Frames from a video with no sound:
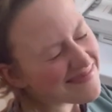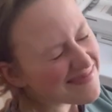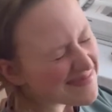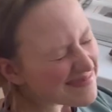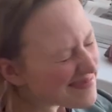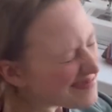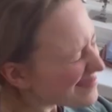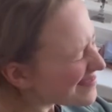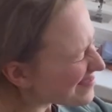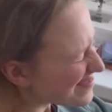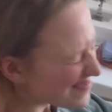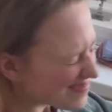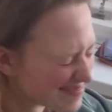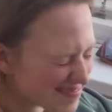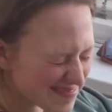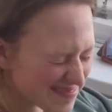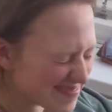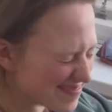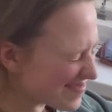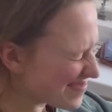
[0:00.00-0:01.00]
her eyes and
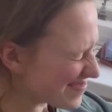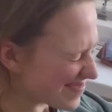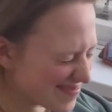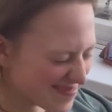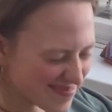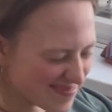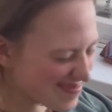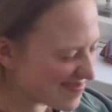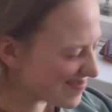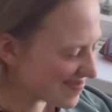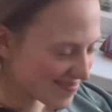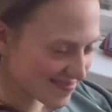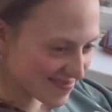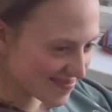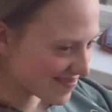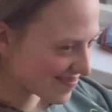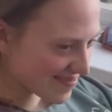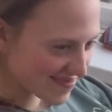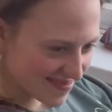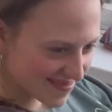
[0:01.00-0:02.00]
open her mouth, but she
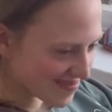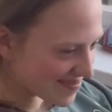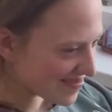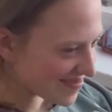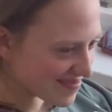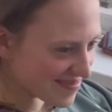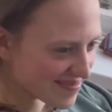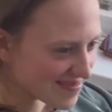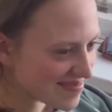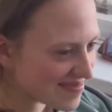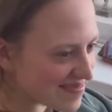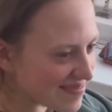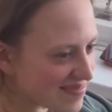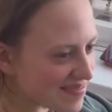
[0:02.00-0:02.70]
won't do it.